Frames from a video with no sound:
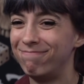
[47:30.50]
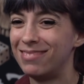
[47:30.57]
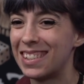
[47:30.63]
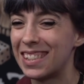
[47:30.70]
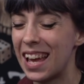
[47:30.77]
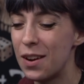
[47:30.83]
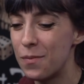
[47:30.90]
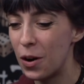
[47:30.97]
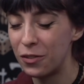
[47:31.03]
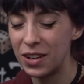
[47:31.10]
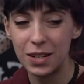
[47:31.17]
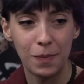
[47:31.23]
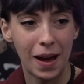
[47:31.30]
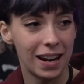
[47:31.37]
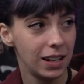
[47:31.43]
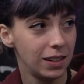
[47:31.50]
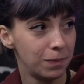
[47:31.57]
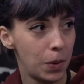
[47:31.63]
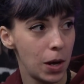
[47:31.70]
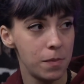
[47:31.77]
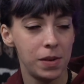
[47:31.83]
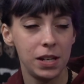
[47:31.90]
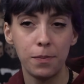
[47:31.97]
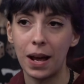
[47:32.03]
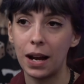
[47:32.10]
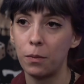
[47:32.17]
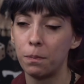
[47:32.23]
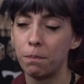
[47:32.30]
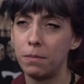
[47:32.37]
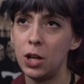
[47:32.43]
Send him off into battle. Put him in
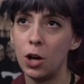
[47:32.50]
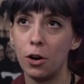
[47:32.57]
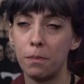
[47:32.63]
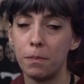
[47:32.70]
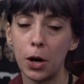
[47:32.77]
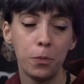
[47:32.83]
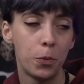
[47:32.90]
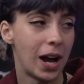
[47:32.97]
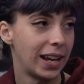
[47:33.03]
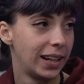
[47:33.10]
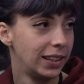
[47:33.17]
your Pope wagon.